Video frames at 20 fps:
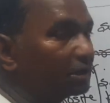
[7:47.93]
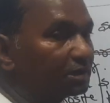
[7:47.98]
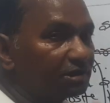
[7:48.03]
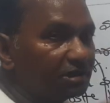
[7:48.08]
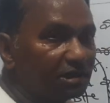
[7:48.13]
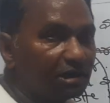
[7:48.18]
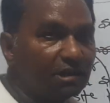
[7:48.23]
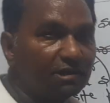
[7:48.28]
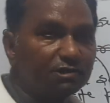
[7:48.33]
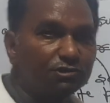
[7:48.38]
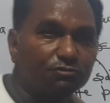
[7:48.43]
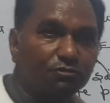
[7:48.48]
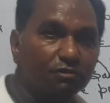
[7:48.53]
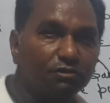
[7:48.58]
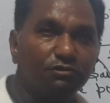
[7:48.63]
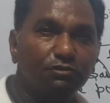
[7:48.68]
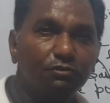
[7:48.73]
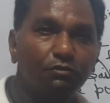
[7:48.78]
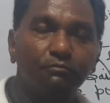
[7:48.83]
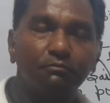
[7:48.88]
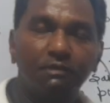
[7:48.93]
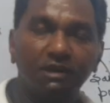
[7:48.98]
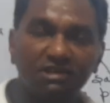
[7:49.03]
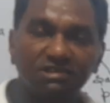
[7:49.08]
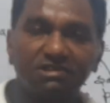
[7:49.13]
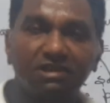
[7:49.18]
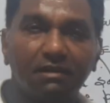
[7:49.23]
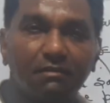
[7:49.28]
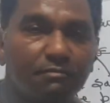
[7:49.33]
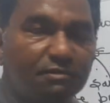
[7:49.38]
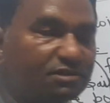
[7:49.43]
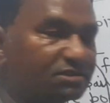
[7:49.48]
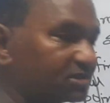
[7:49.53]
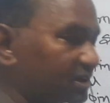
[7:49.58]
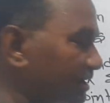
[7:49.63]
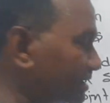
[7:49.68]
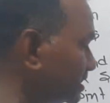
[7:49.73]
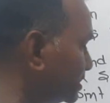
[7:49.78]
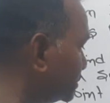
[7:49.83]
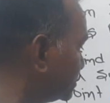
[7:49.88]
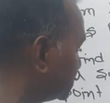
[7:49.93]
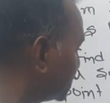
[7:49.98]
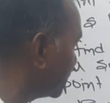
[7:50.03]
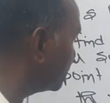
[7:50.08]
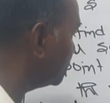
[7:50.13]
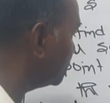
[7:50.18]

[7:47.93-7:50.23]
Dear student, you must have studied the